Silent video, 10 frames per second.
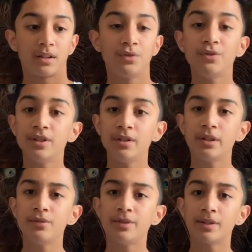
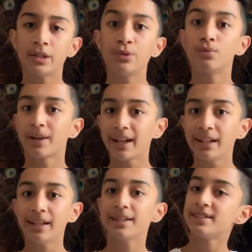you
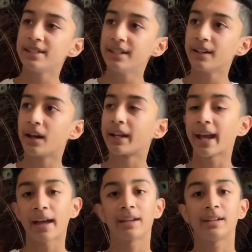rarely see a
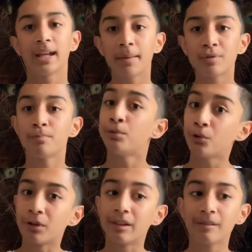cat named
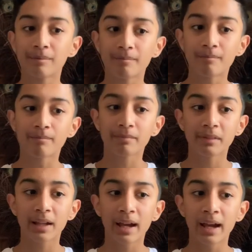Paul.
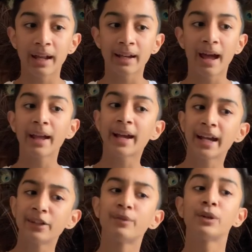And I
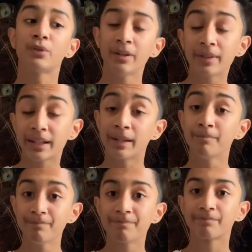kind of agree with
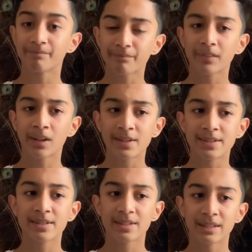him,
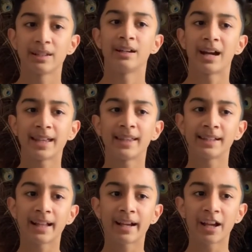because I
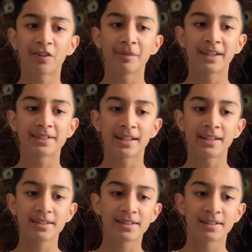think that kind of makes
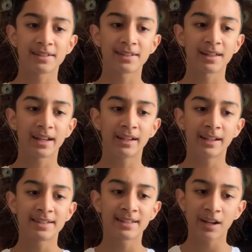sense, because
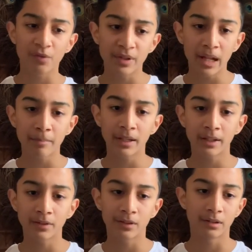instead of
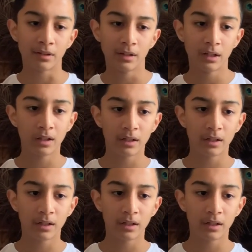naming your